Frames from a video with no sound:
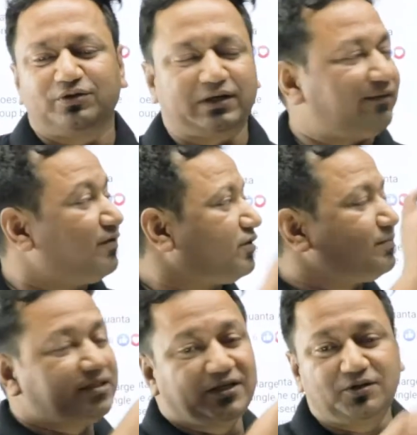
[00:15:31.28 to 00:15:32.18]
to travel
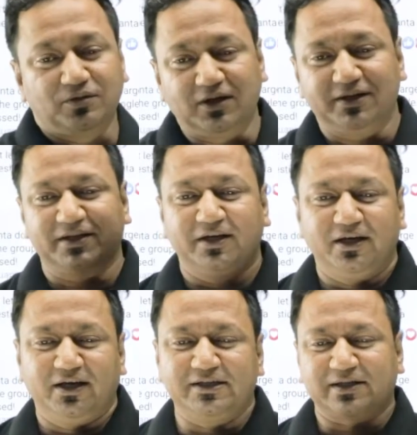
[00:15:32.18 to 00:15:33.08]
from sun to earth
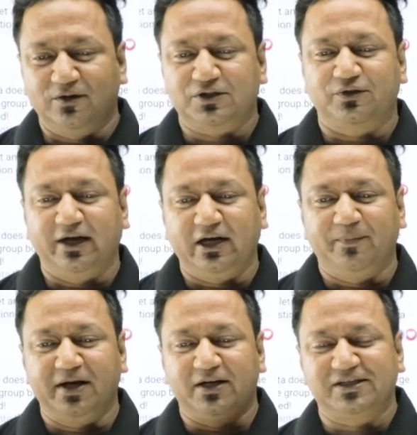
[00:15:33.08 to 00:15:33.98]
is close to
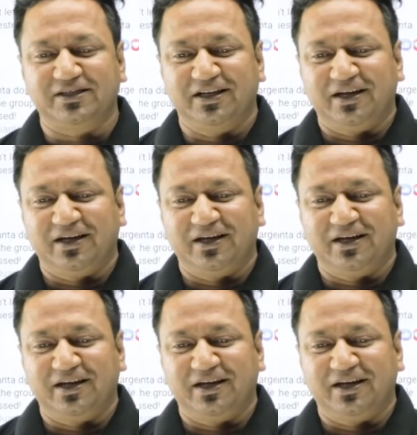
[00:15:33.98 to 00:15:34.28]
8 minutes,